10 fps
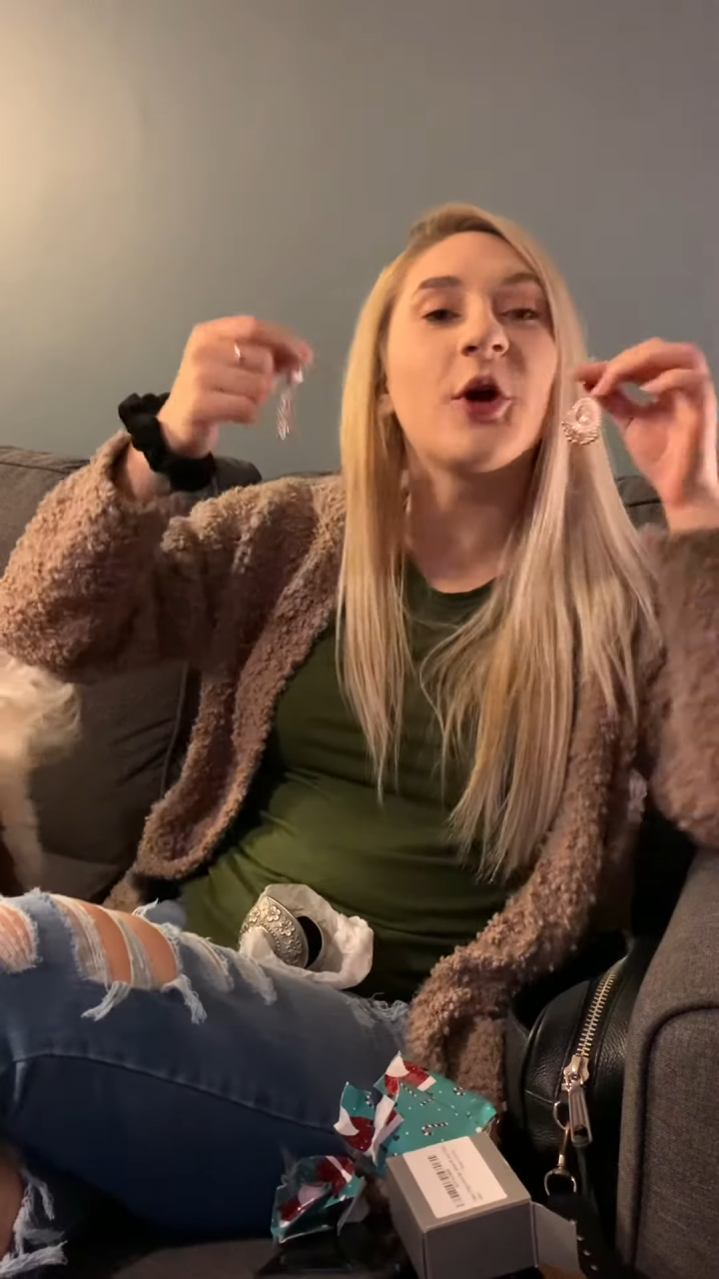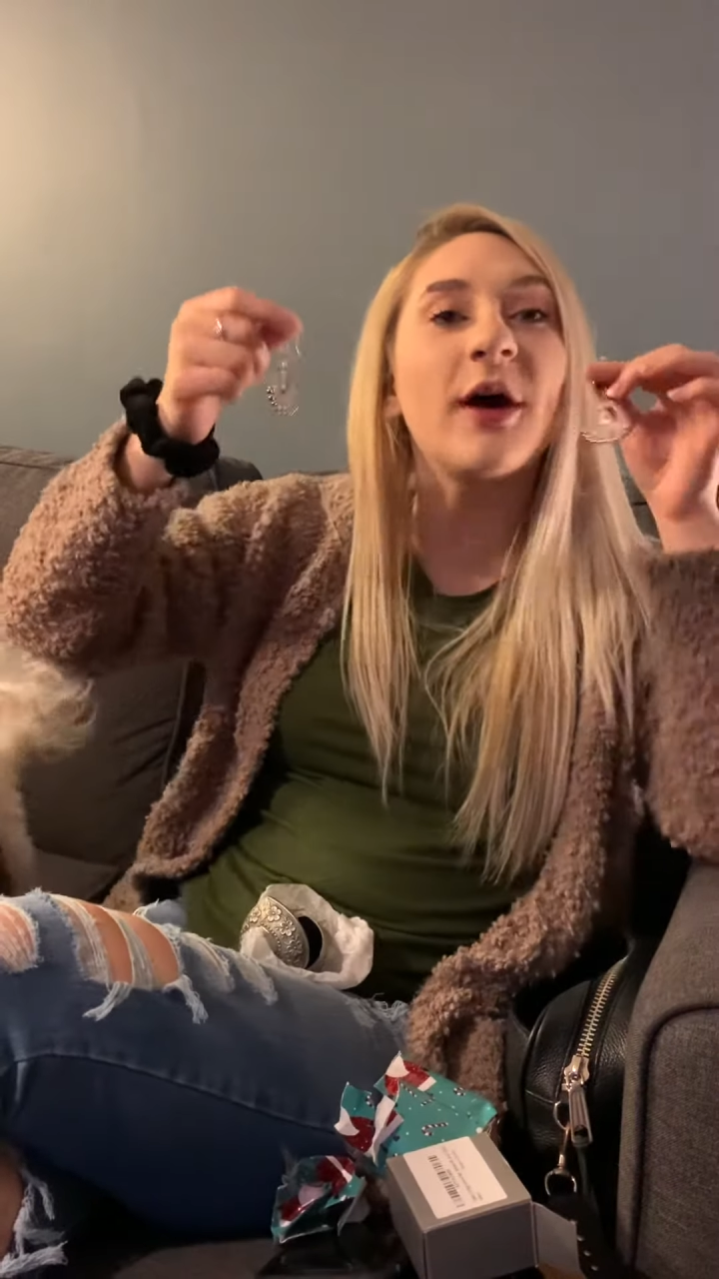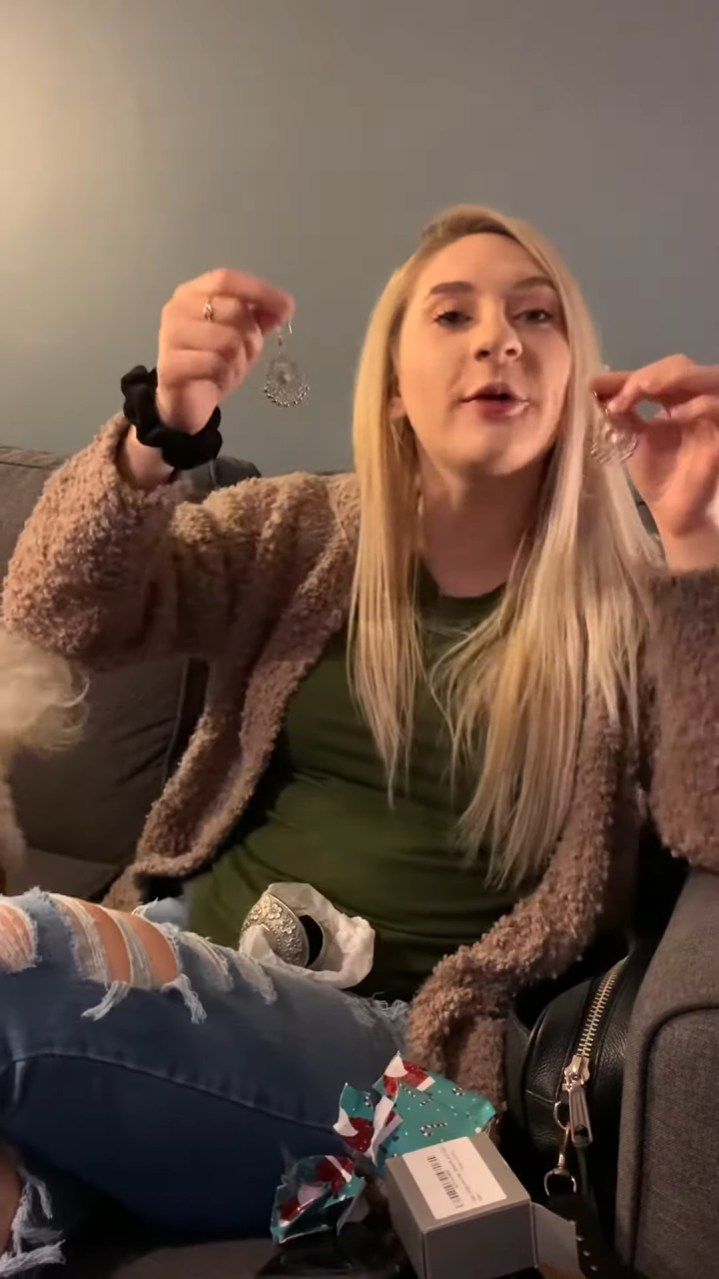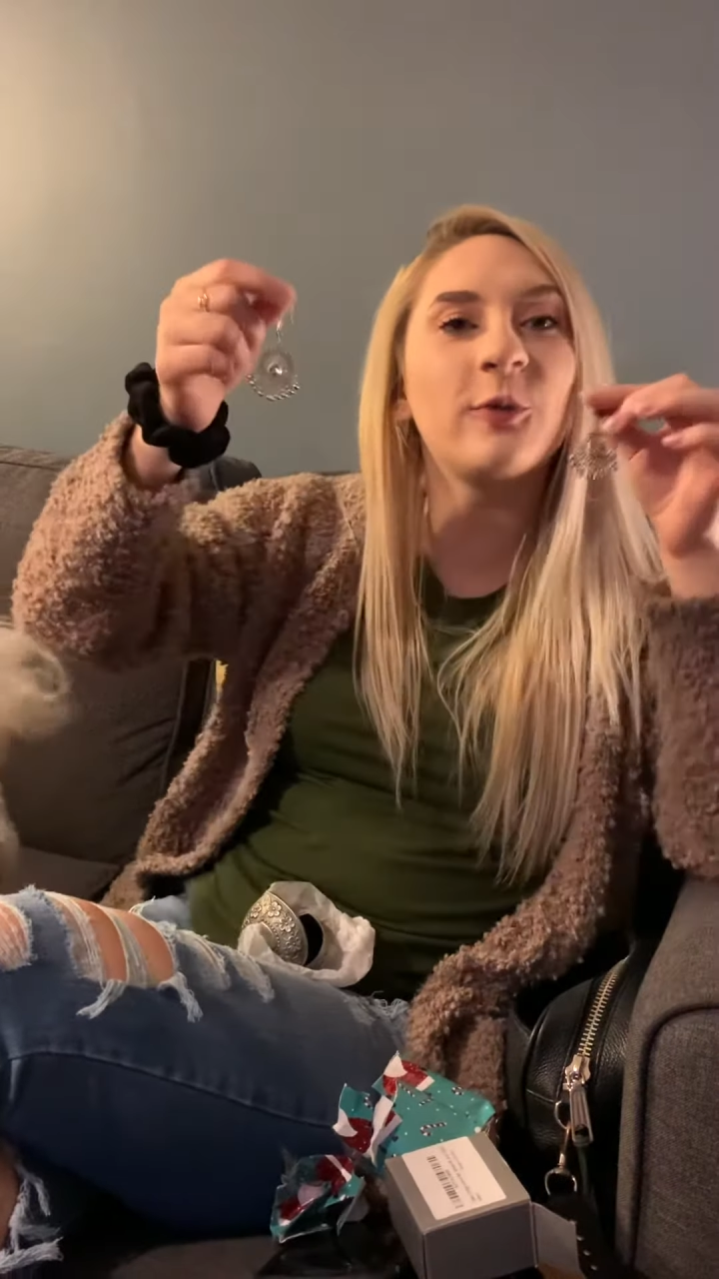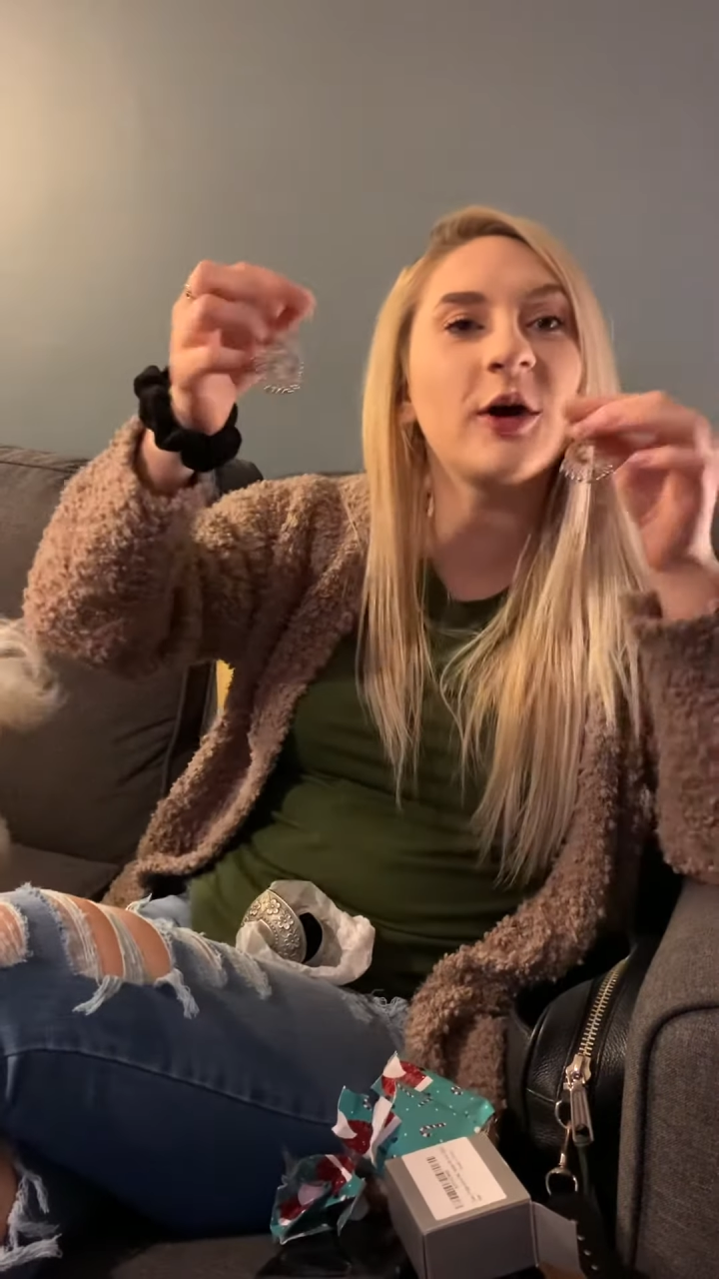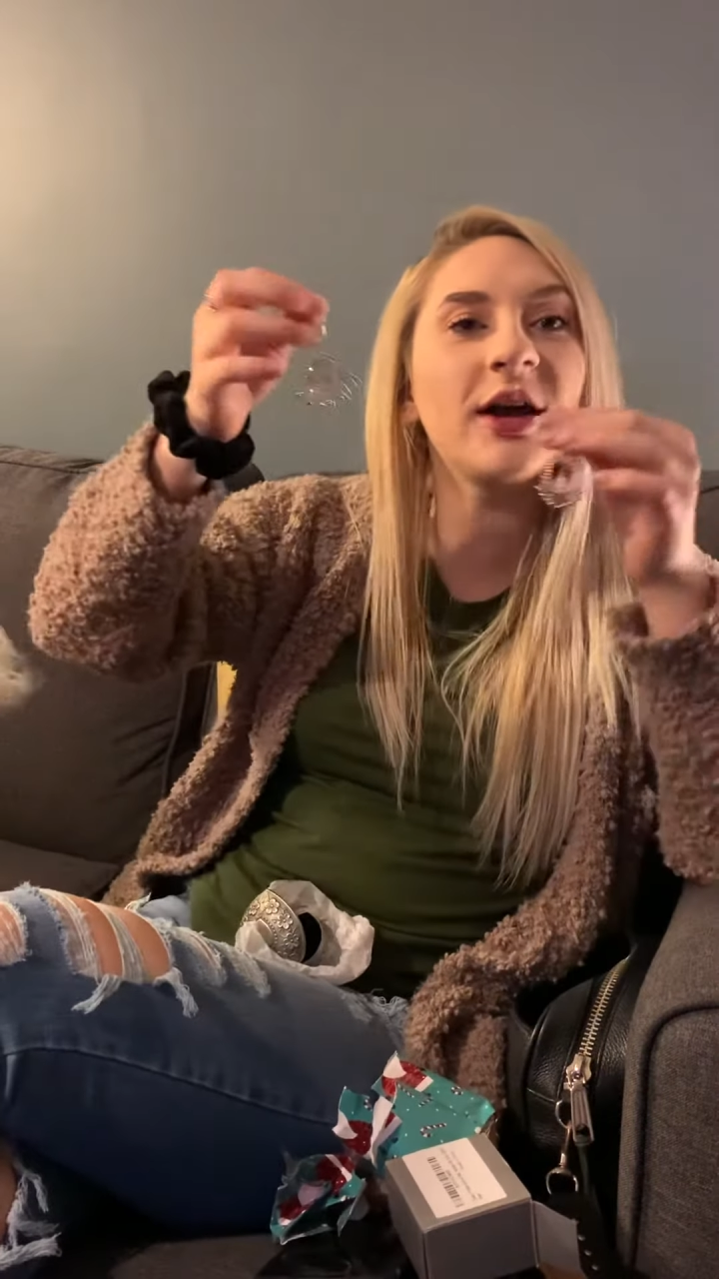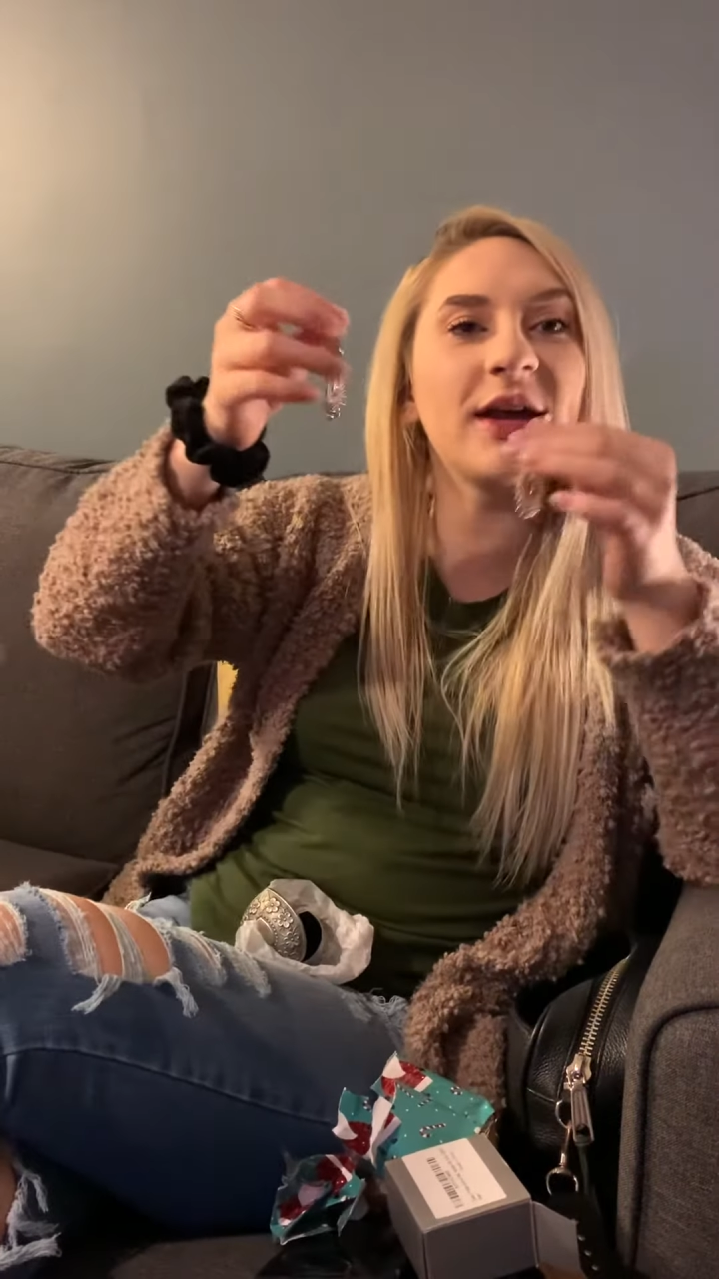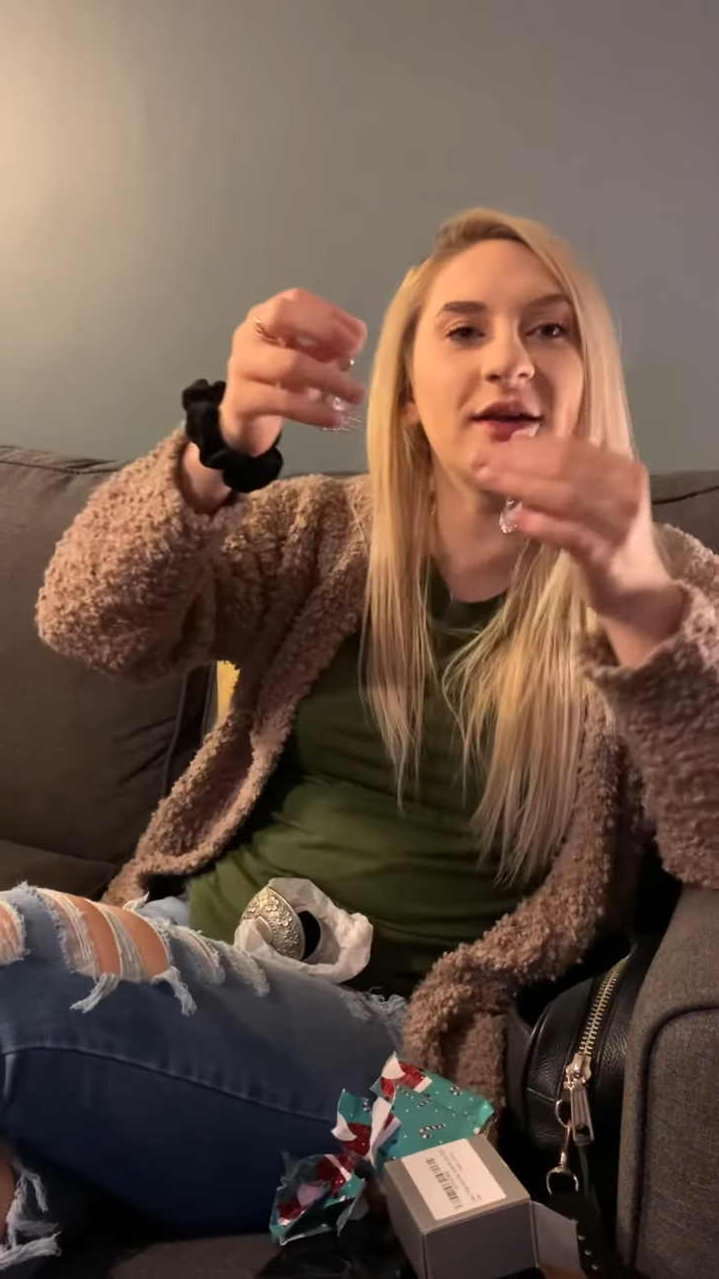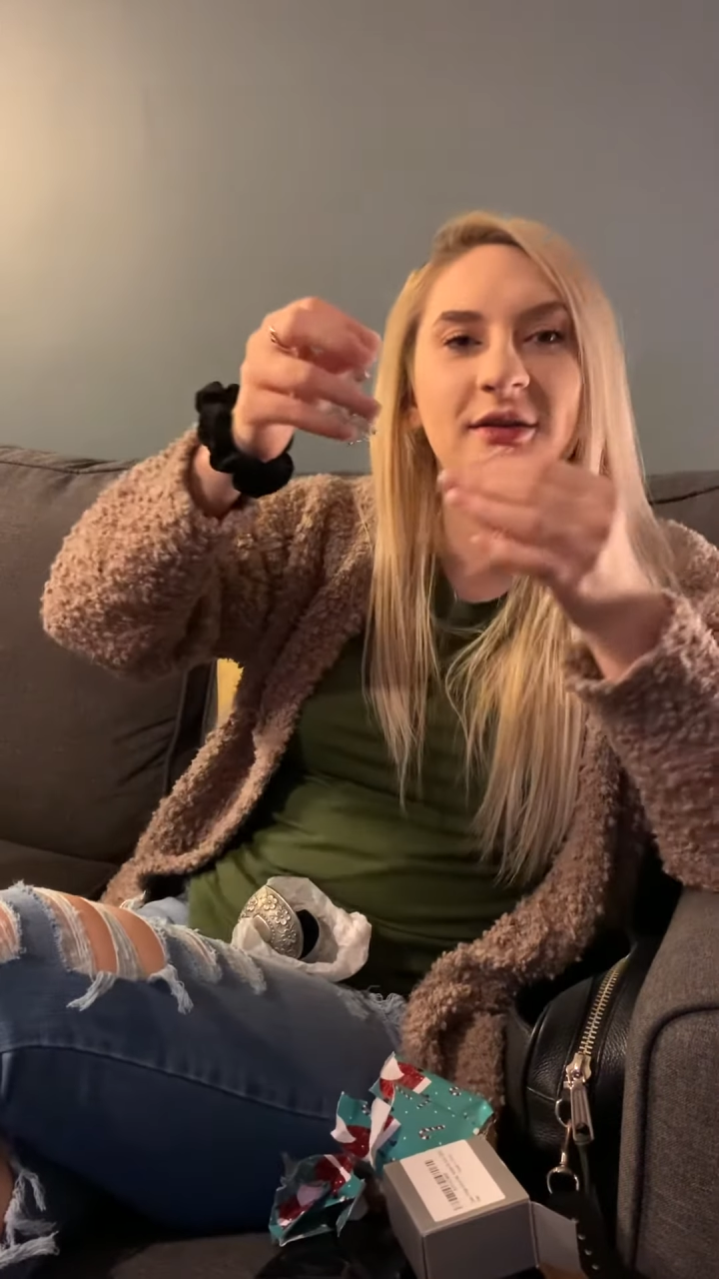I won. I think they